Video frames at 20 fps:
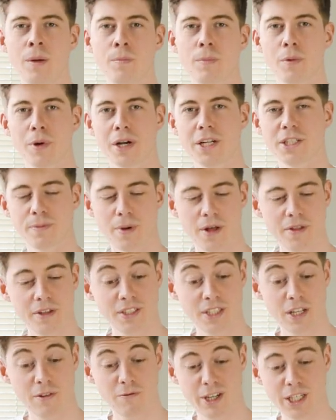But when I smell
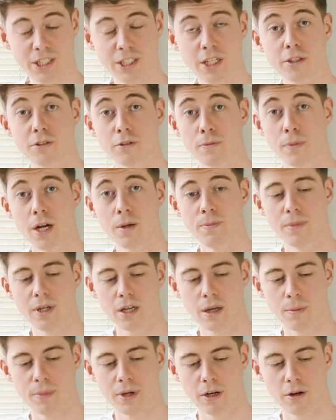this, it really does remind me
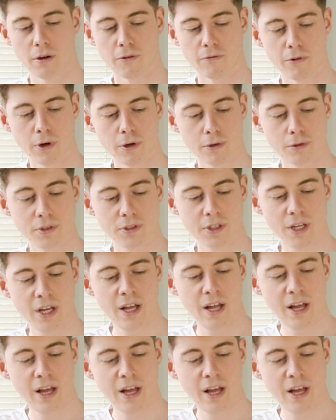a bit of rose.